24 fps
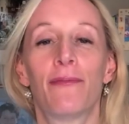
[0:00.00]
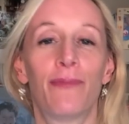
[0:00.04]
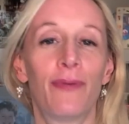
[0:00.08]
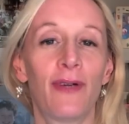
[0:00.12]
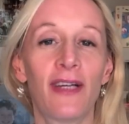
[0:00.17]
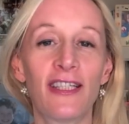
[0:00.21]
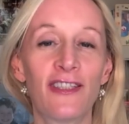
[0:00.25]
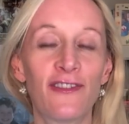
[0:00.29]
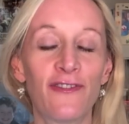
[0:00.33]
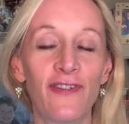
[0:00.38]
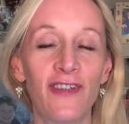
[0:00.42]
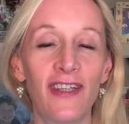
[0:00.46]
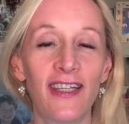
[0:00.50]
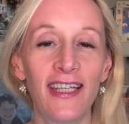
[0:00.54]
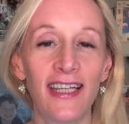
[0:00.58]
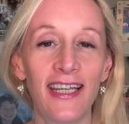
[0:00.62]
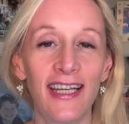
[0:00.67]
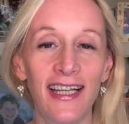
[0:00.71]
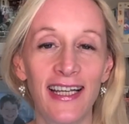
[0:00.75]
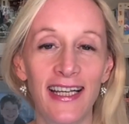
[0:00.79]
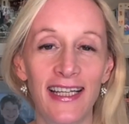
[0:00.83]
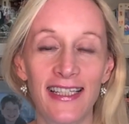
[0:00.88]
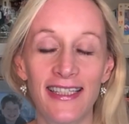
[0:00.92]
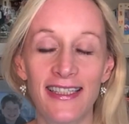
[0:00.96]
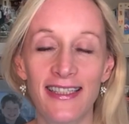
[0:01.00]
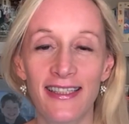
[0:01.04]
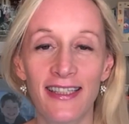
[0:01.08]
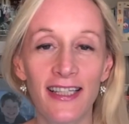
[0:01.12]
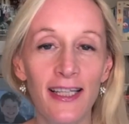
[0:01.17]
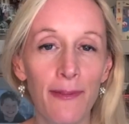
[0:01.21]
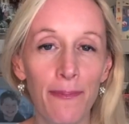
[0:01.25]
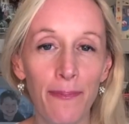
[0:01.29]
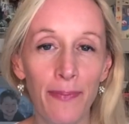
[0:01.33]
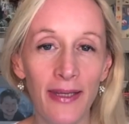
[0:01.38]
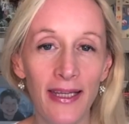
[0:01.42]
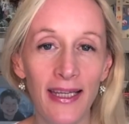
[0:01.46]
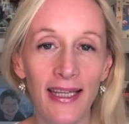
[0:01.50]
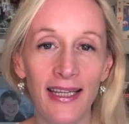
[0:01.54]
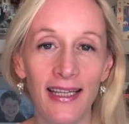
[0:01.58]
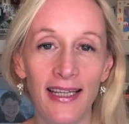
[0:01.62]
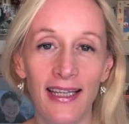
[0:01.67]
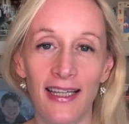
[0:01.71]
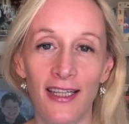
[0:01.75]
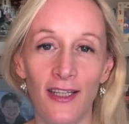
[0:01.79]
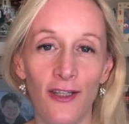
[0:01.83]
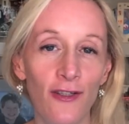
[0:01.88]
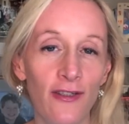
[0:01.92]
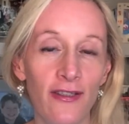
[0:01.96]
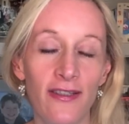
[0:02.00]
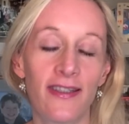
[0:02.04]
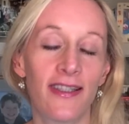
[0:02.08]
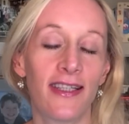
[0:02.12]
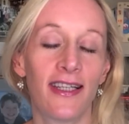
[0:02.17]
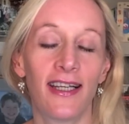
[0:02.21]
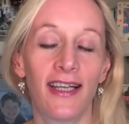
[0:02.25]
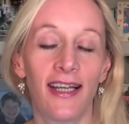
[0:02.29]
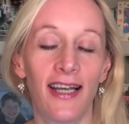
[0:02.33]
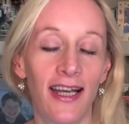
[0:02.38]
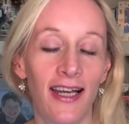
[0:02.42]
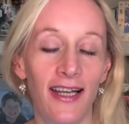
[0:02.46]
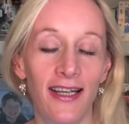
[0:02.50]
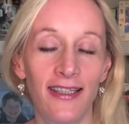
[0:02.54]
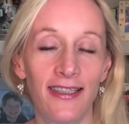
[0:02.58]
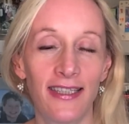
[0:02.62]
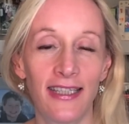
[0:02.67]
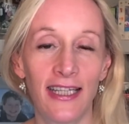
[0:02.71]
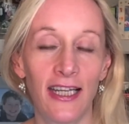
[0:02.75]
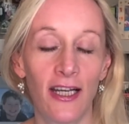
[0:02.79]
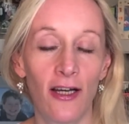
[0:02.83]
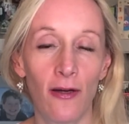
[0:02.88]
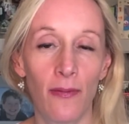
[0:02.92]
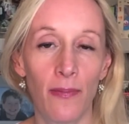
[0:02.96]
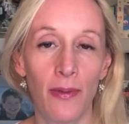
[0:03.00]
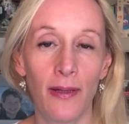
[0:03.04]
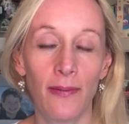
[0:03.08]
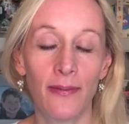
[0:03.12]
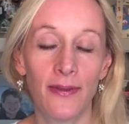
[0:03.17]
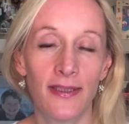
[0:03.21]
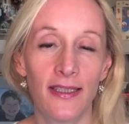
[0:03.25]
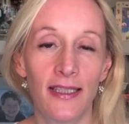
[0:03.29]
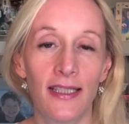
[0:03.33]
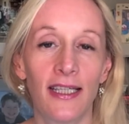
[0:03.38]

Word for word: breastfeeding and sleeping and nursing and how to take care of babies.